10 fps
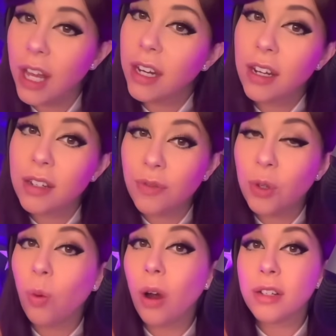Ladies, if
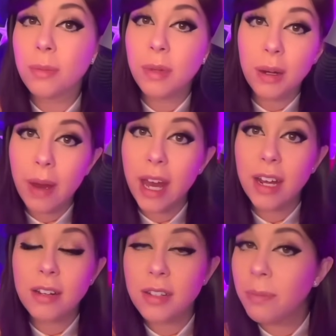you want to meet a
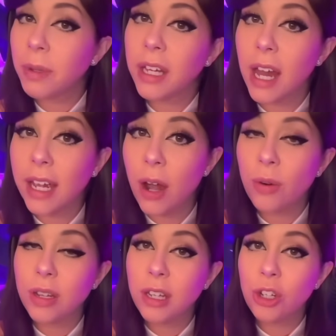man, simply hang
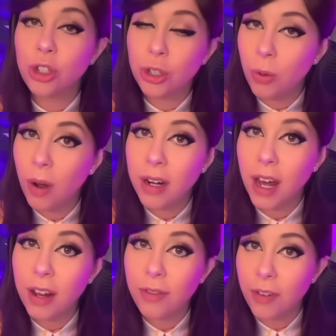out in the Shoe on
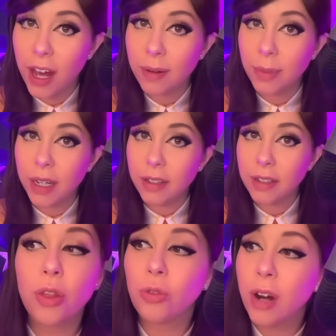Head fan
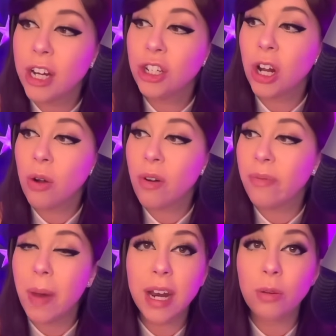base. The ratio of
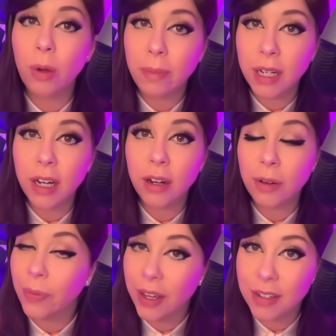men and women
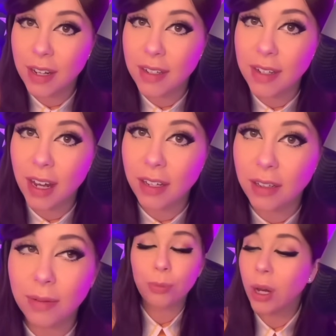here is
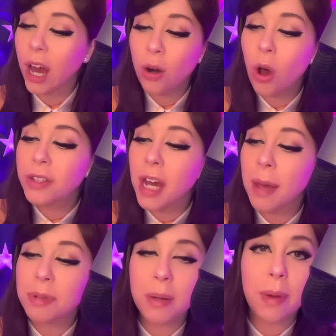insane. We got all
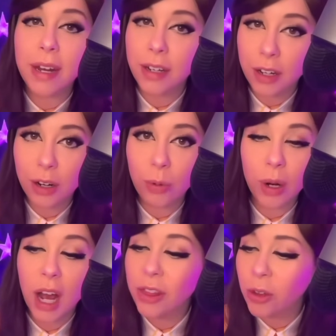types of men here. We
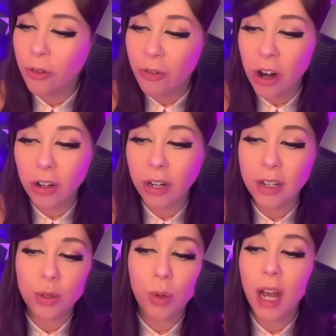got the
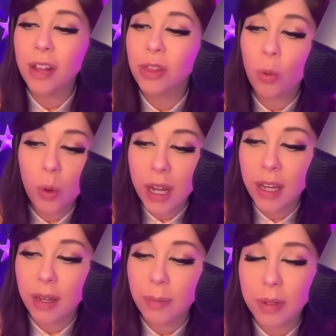furries, we got the
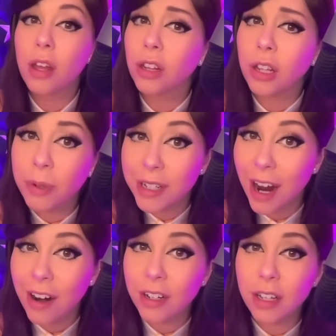weebs, the
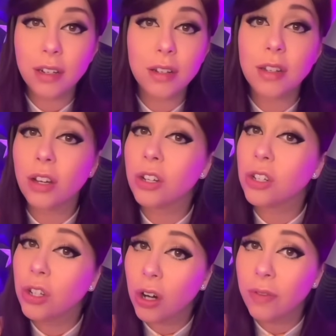libertarians, the
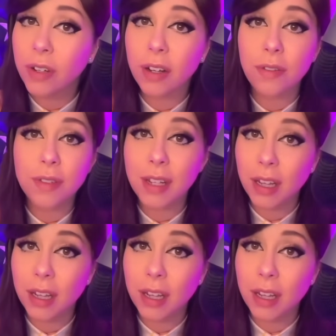conservatives, the